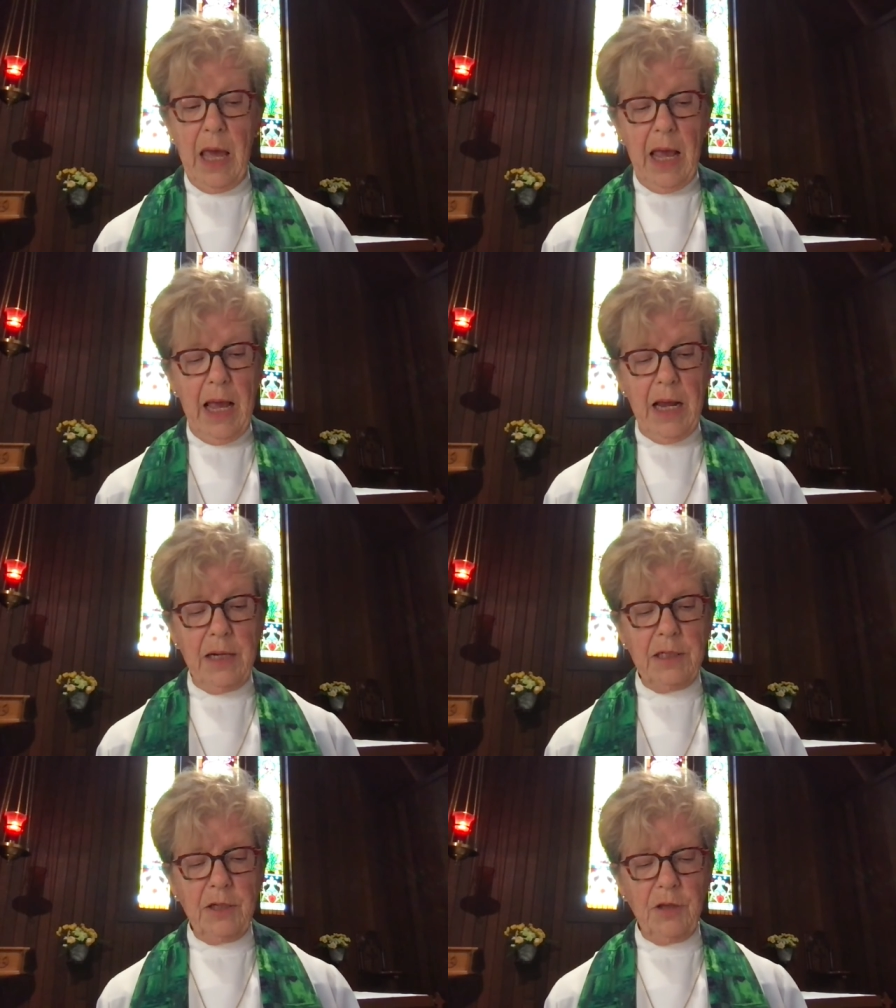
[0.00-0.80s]
and
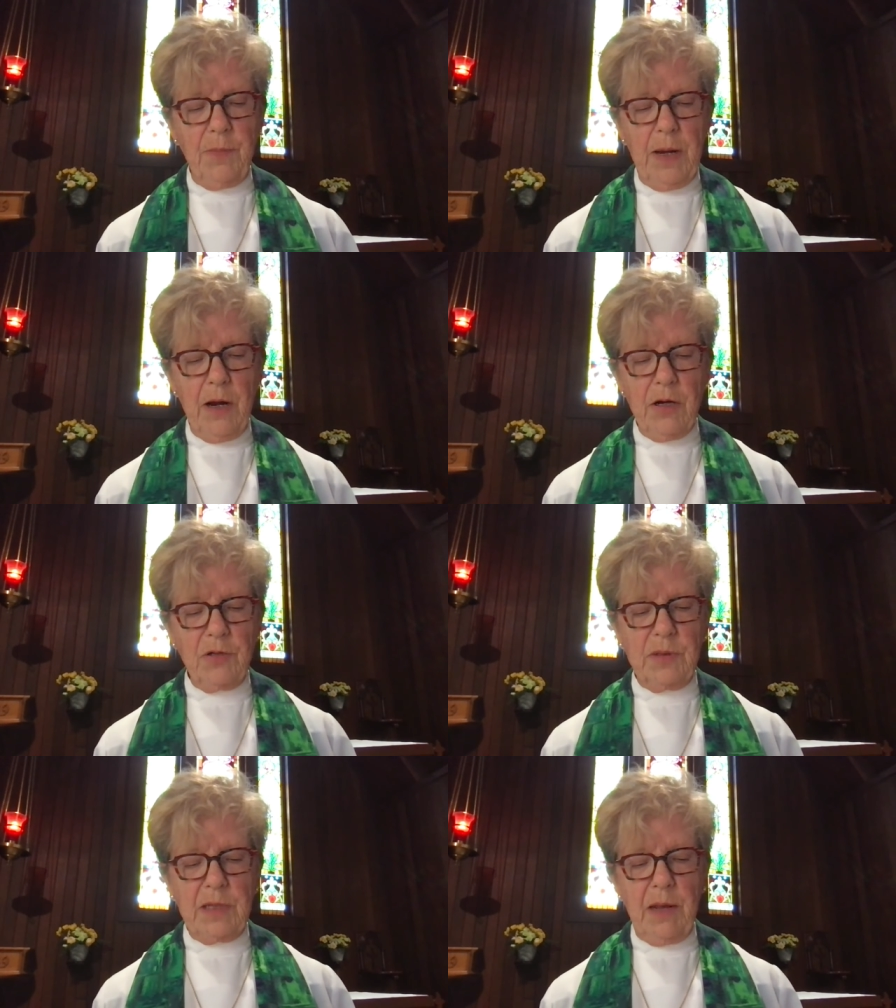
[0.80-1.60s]
until the
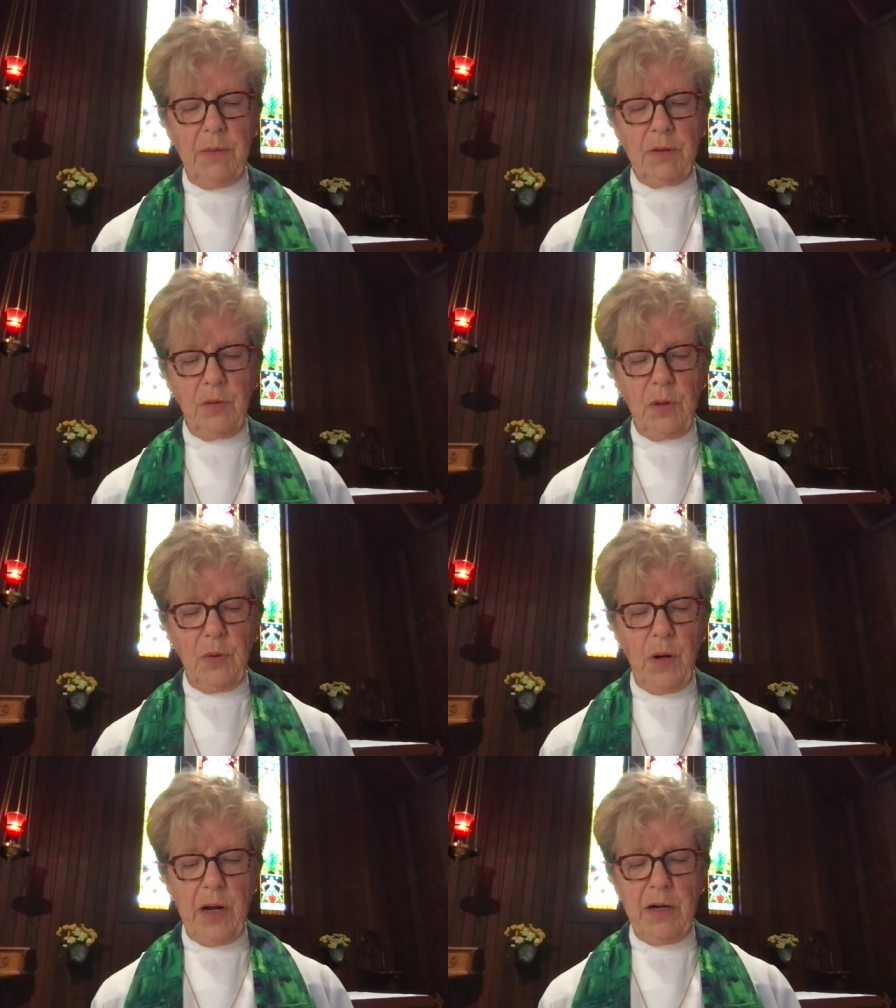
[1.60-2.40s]
parish was able to
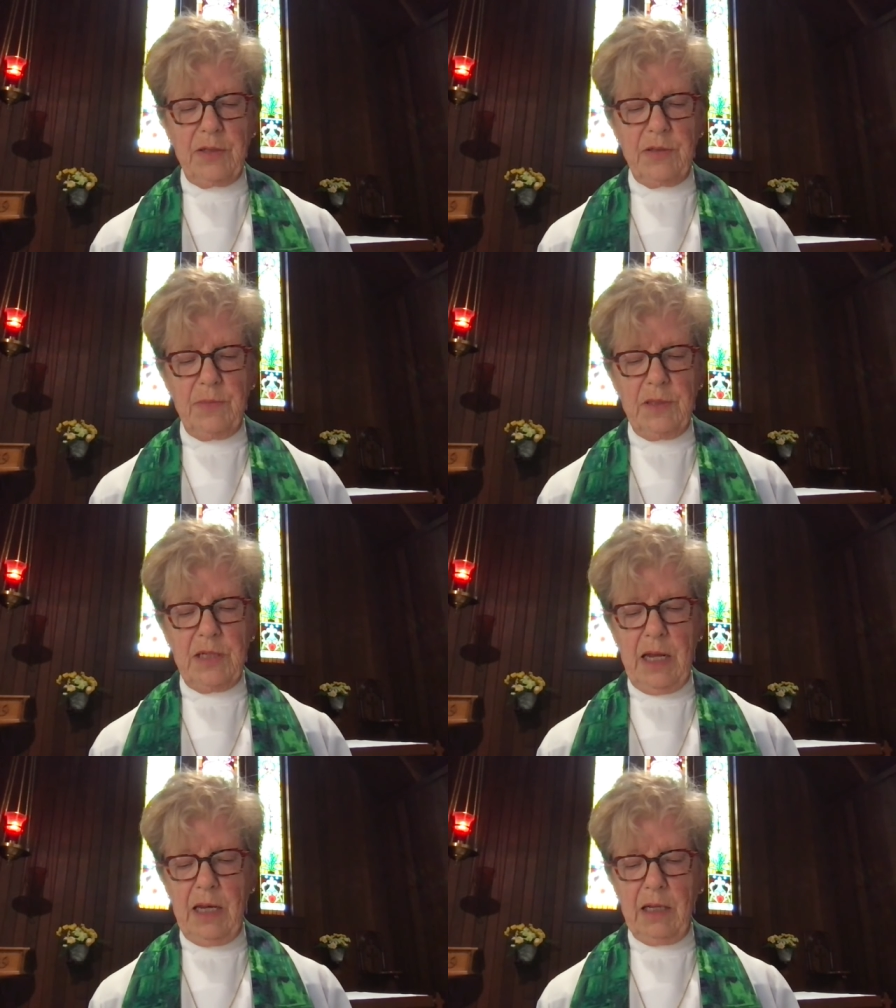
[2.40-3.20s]
acquire some
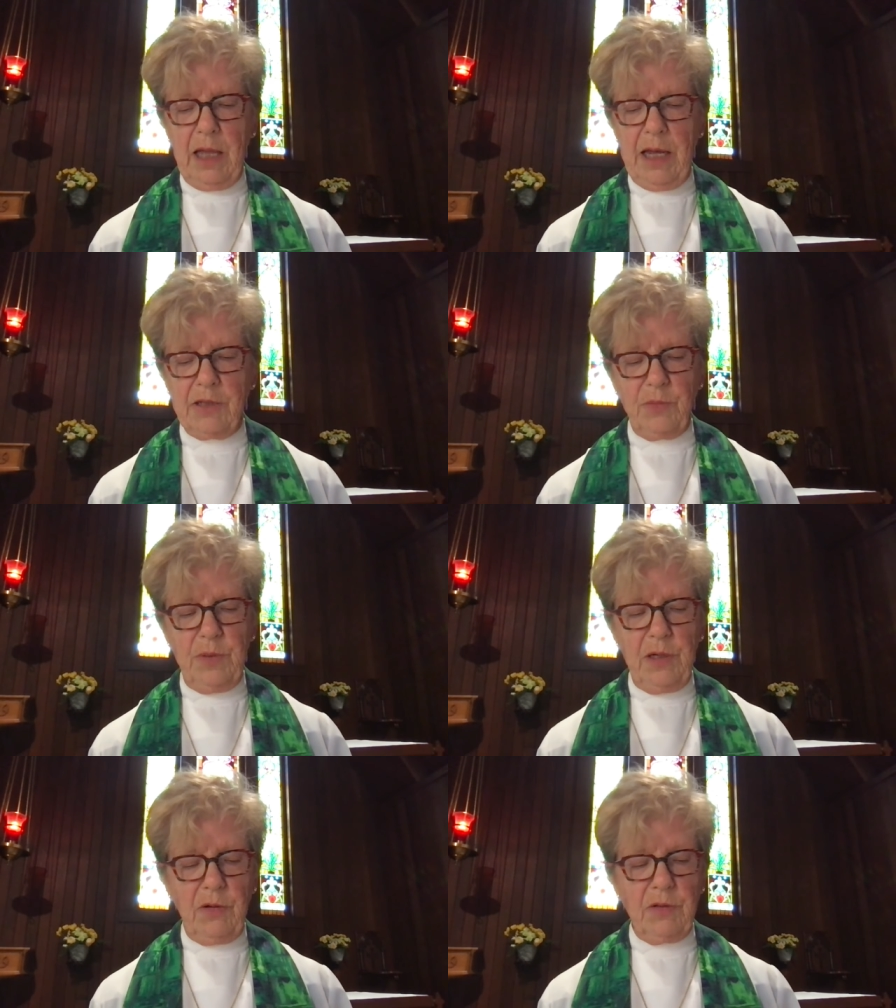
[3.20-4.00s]
stained glass
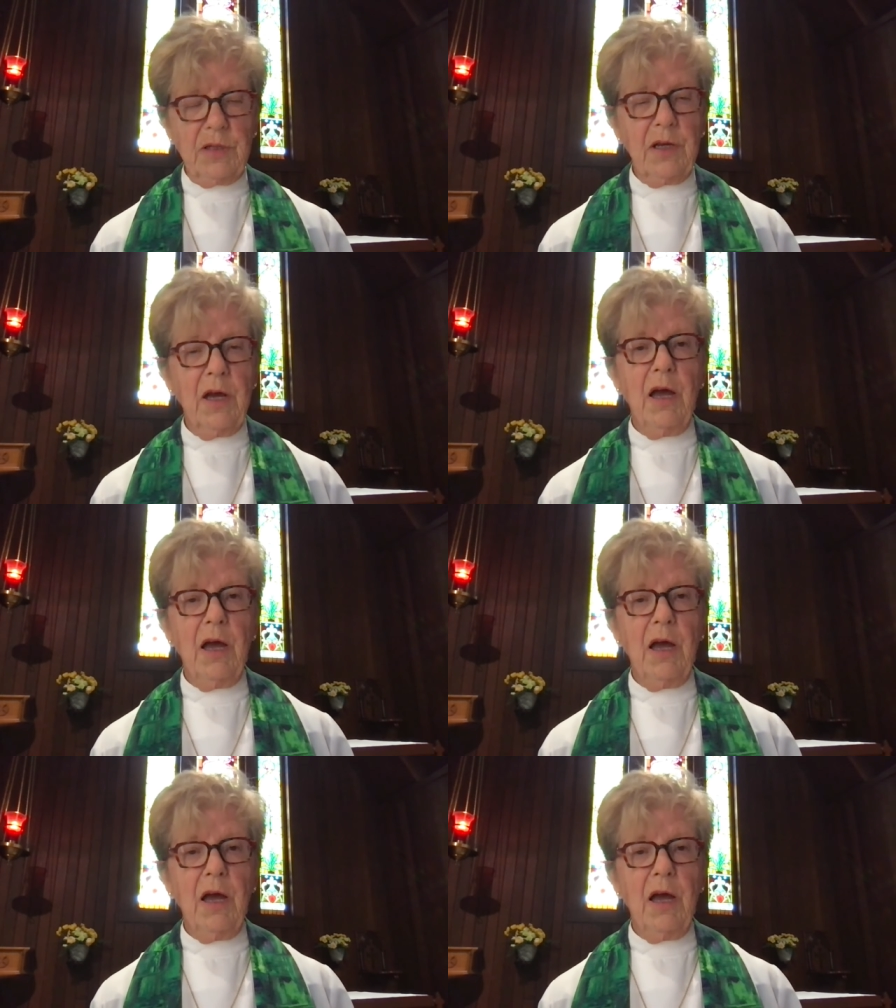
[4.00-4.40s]
windows